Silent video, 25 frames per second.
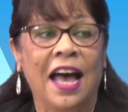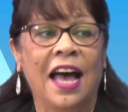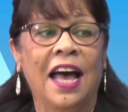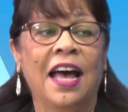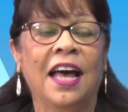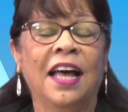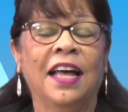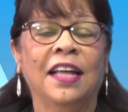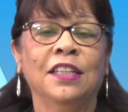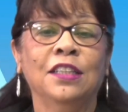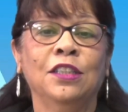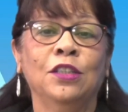
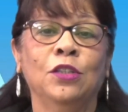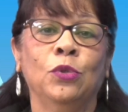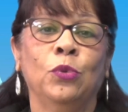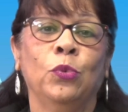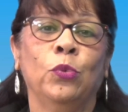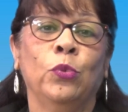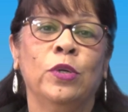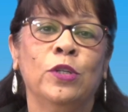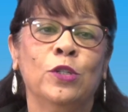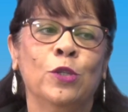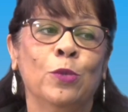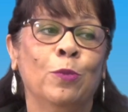And
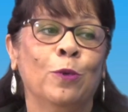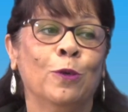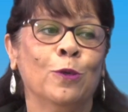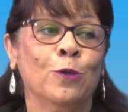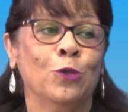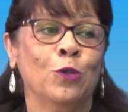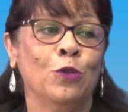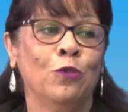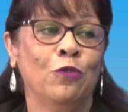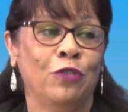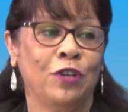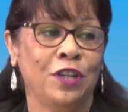we're
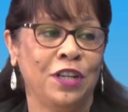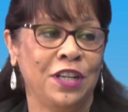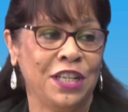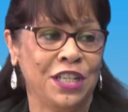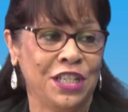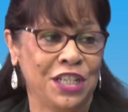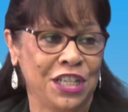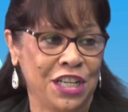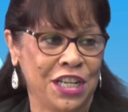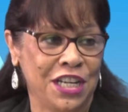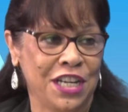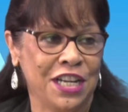supposed to
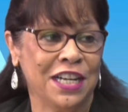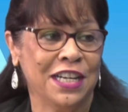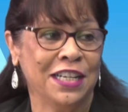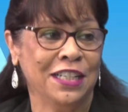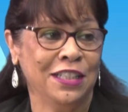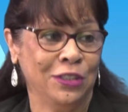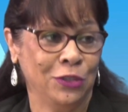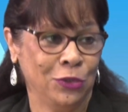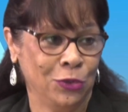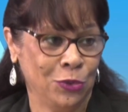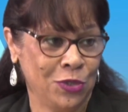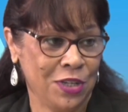finish
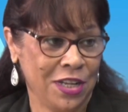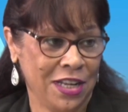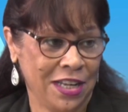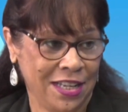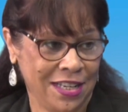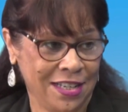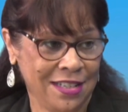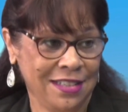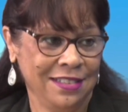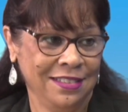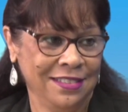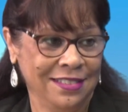here
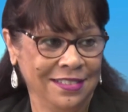today.